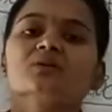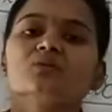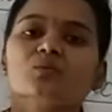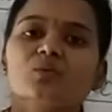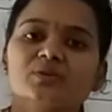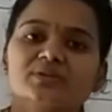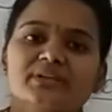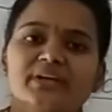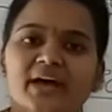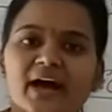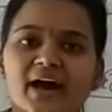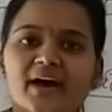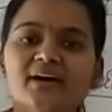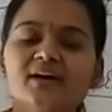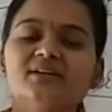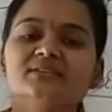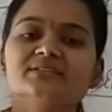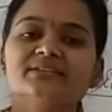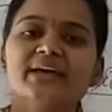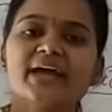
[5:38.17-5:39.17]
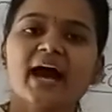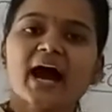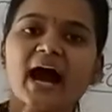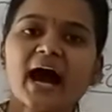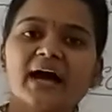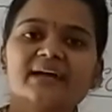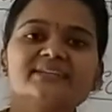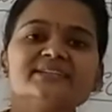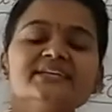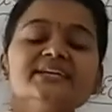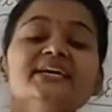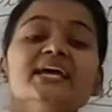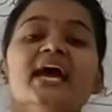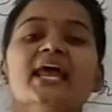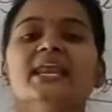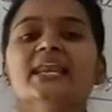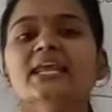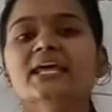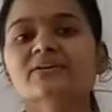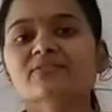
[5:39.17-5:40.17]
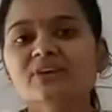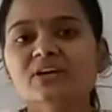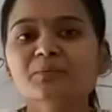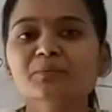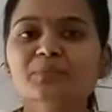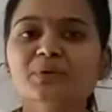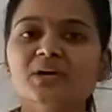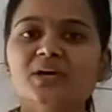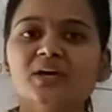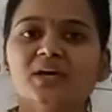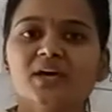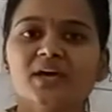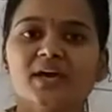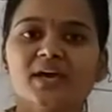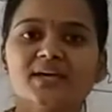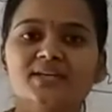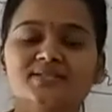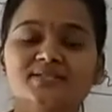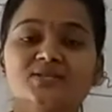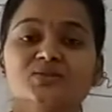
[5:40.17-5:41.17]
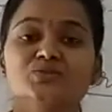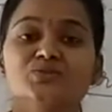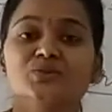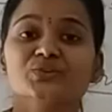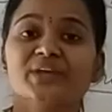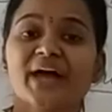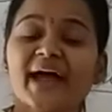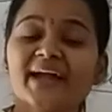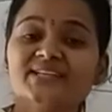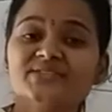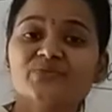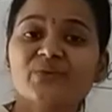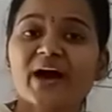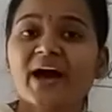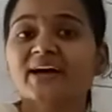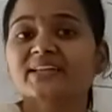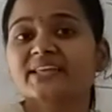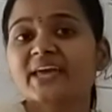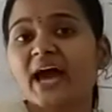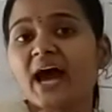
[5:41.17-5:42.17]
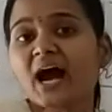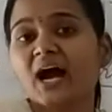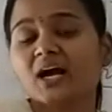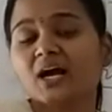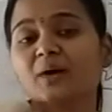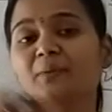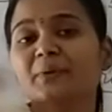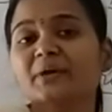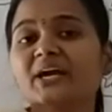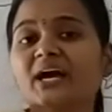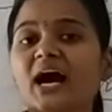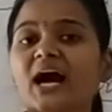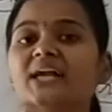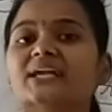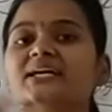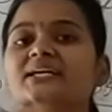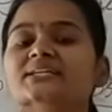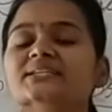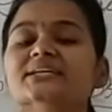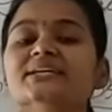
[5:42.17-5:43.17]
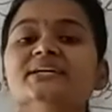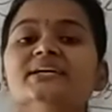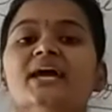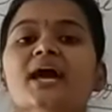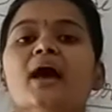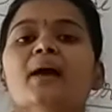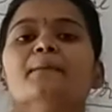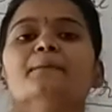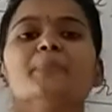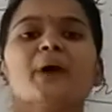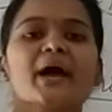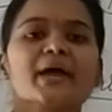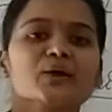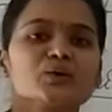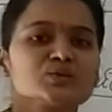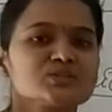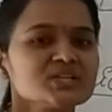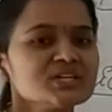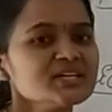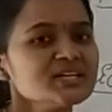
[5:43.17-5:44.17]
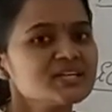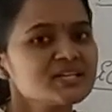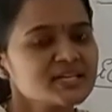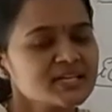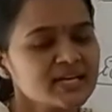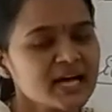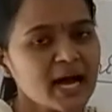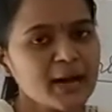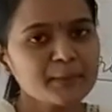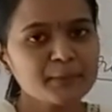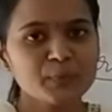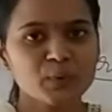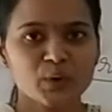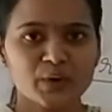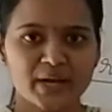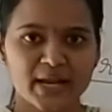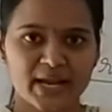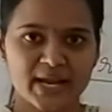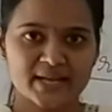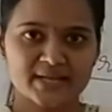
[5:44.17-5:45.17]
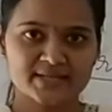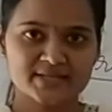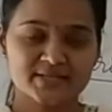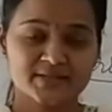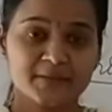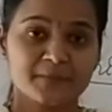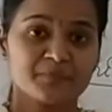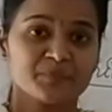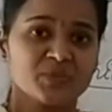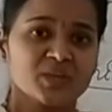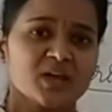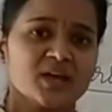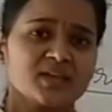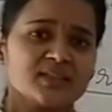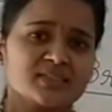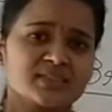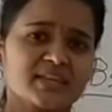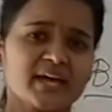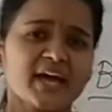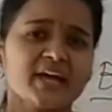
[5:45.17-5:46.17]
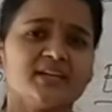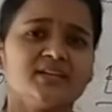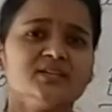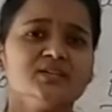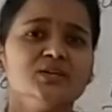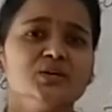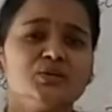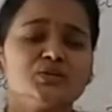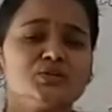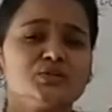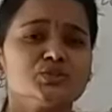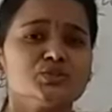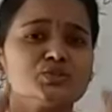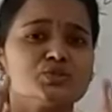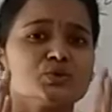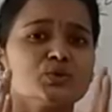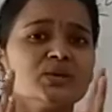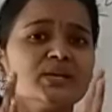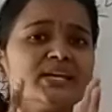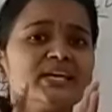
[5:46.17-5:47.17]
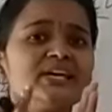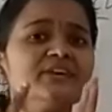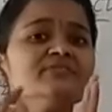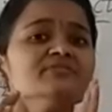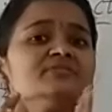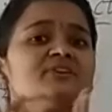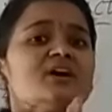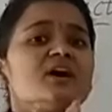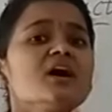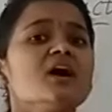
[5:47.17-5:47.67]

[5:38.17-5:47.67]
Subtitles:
what they are? They are the living beings. So that's why they are coming under the biotic components. Then to live